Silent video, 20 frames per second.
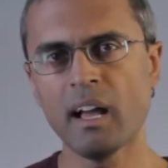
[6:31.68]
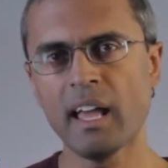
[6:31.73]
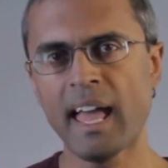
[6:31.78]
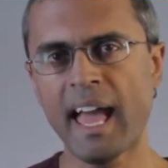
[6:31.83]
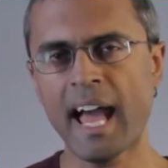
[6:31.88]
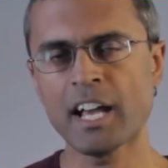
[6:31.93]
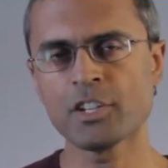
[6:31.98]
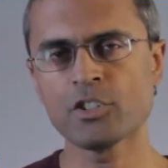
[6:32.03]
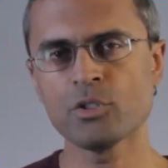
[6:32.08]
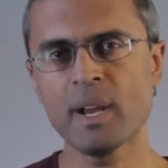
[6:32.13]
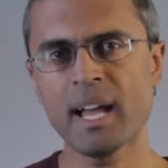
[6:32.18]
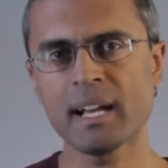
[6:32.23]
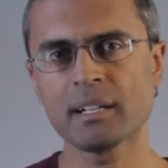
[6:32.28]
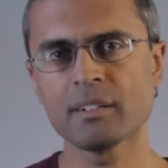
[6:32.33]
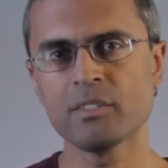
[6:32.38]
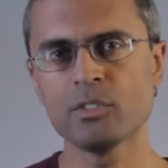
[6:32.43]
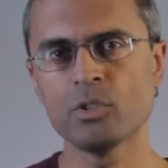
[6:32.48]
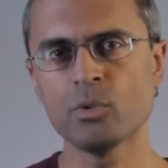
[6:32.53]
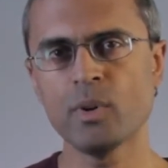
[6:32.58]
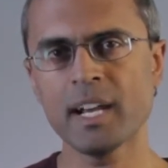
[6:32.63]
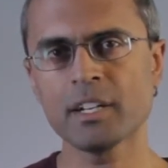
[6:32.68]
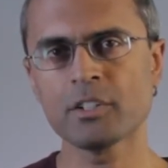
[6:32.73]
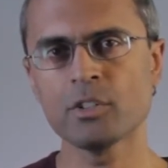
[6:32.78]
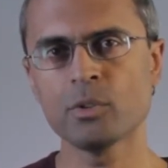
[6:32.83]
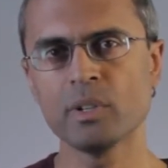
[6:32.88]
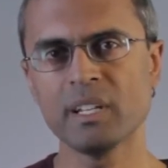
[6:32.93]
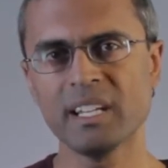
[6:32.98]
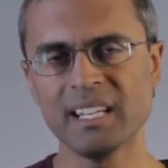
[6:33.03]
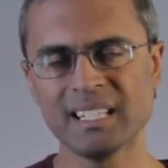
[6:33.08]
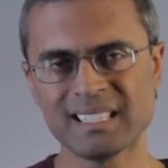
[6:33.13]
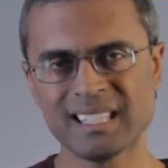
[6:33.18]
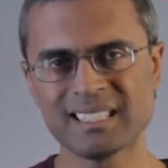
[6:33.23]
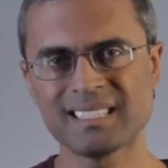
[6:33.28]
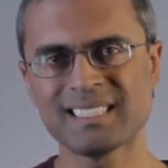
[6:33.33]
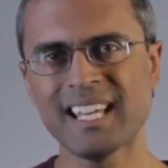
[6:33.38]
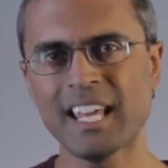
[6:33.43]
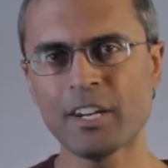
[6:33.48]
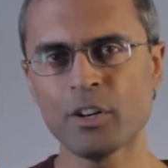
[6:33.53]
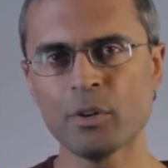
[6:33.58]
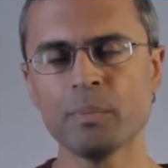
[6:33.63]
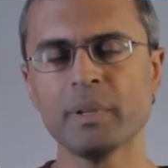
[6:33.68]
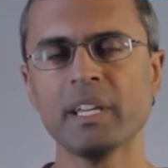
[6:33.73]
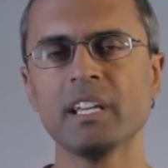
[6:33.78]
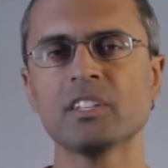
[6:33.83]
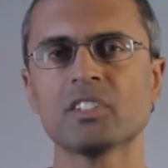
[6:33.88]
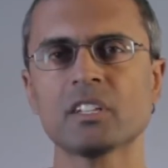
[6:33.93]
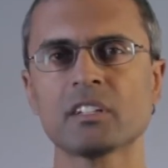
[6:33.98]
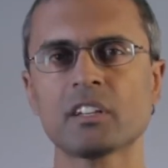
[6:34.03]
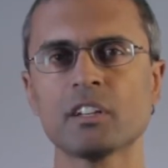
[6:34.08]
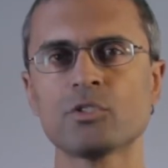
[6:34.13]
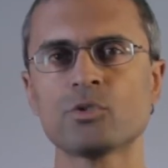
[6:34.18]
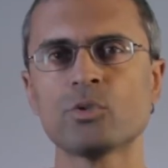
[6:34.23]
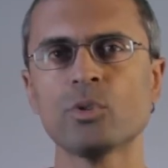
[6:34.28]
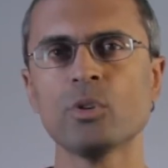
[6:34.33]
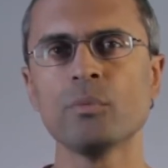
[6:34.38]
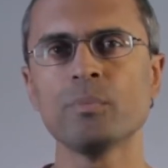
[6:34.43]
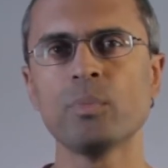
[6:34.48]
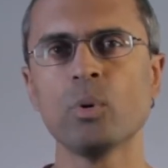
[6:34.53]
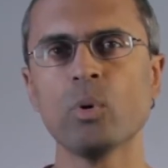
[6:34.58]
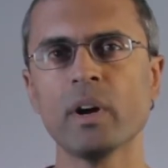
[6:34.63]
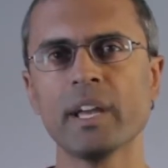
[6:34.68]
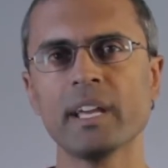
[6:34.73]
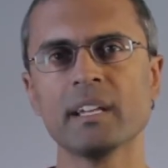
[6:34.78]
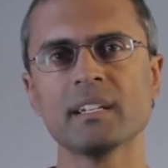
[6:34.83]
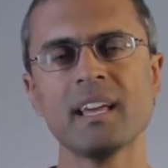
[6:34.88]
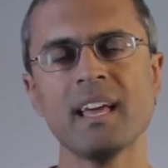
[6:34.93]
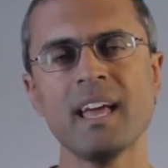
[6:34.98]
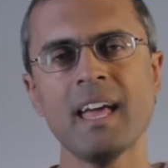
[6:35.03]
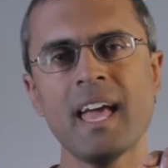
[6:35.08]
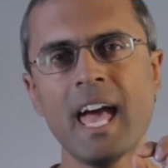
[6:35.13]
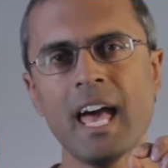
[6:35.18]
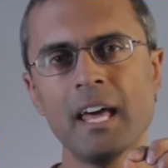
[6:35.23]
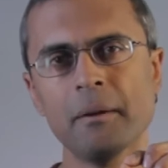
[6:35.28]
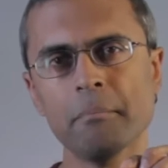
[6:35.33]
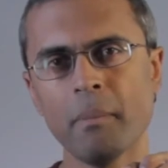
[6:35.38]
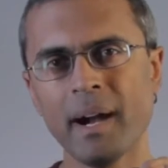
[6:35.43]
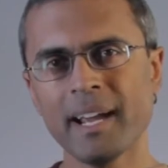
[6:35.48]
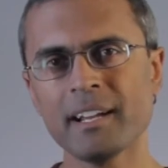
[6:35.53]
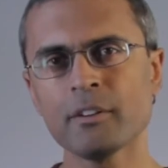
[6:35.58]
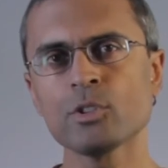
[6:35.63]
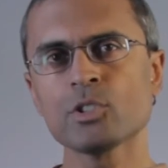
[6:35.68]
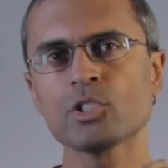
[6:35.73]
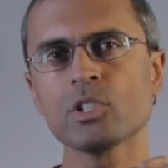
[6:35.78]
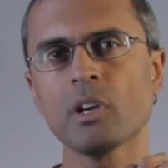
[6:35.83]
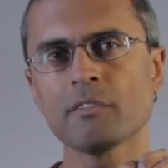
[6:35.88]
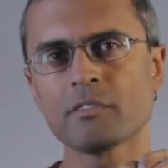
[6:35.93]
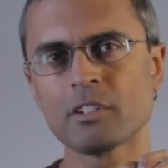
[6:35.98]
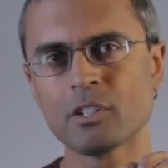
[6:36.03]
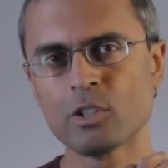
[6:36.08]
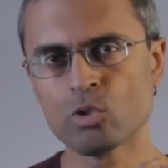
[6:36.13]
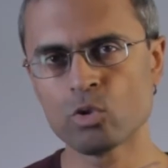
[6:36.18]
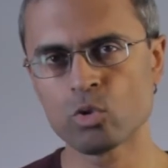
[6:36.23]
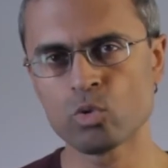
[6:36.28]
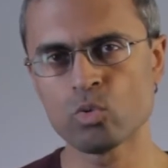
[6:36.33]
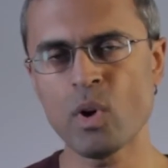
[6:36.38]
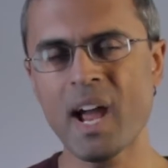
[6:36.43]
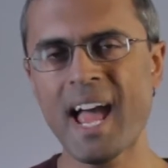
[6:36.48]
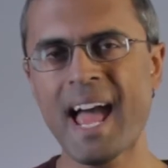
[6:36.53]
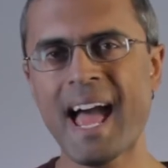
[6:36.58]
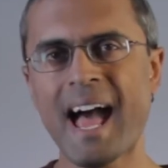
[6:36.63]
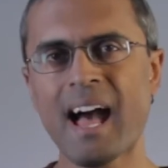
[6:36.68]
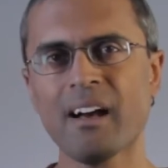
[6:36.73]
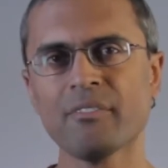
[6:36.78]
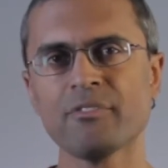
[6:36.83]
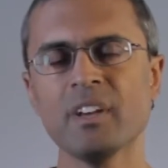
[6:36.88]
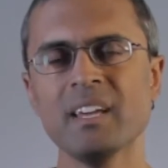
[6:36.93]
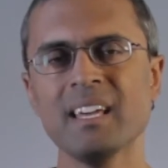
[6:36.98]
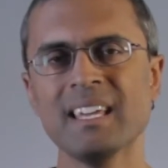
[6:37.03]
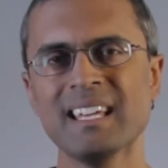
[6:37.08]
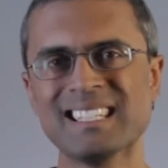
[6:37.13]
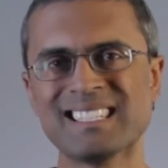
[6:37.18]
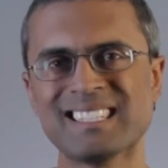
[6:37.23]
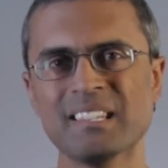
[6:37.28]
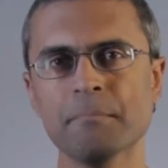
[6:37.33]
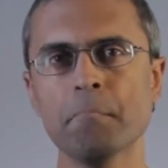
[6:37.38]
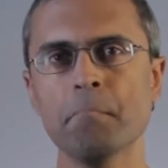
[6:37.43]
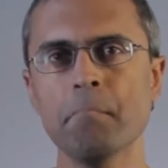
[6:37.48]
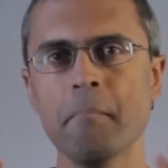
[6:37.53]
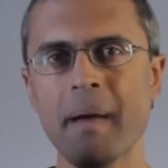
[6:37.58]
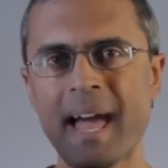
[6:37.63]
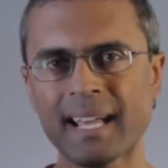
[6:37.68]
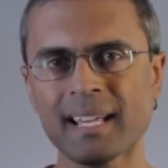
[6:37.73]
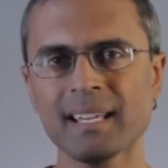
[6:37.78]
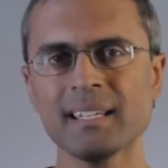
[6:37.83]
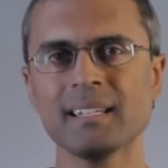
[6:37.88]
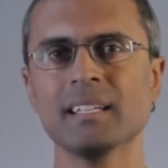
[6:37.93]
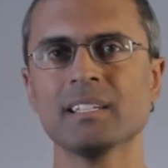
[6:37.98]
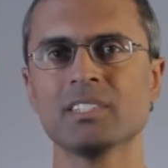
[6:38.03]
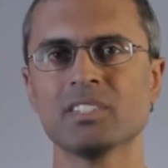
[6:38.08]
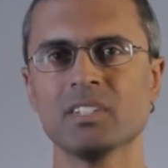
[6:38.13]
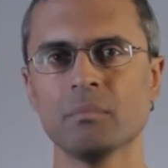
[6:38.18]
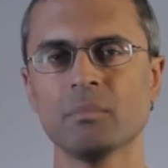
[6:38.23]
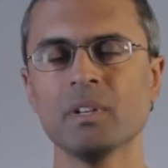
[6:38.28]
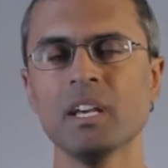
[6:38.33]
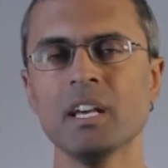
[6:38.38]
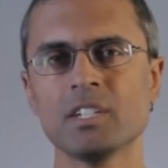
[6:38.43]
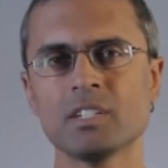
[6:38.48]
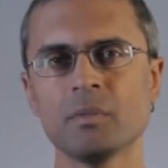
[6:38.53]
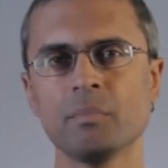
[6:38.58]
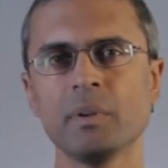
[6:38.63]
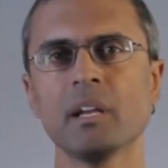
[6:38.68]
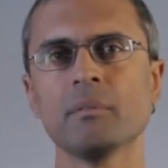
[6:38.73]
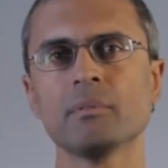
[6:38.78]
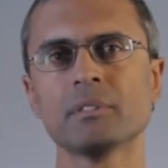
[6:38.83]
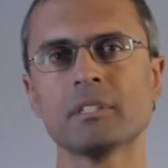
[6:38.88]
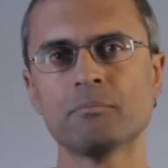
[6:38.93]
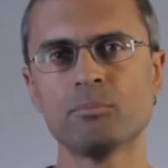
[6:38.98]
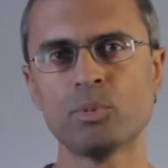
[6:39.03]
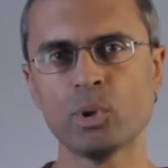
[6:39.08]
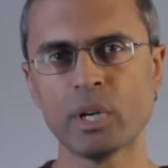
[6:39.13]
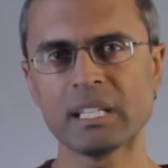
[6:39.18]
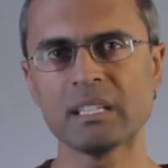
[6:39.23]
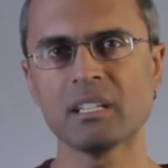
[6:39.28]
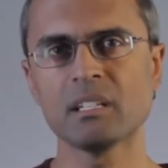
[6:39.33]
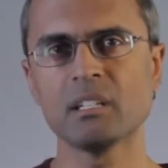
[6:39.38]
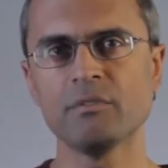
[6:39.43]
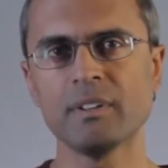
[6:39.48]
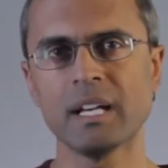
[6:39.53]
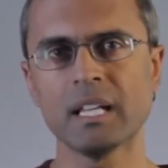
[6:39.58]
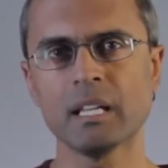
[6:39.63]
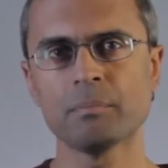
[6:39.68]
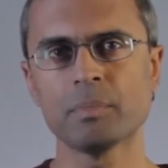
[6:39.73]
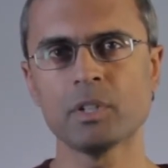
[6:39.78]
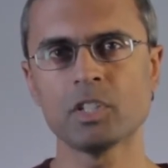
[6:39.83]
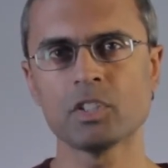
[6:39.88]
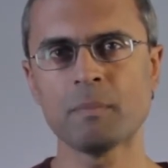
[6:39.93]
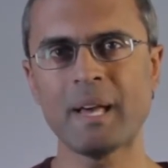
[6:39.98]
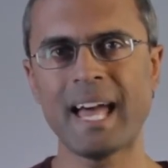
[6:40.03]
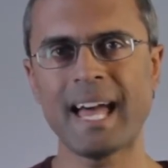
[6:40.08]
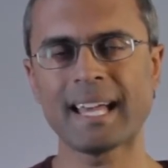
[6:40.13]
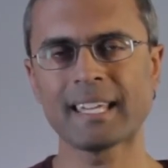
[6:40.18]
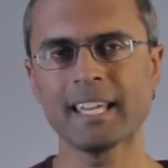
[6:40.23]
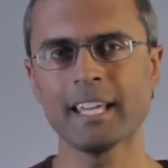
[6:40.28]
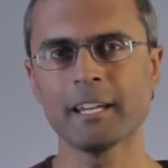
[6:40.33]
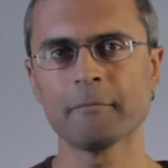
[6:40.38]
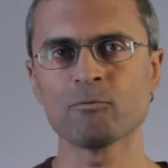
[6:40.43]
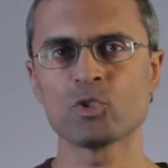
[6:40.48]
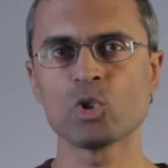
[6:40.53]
Azure Active Directory is the centerpiece and control point, and Microsoft Graph is the mechanism to be able to bring the developers back in.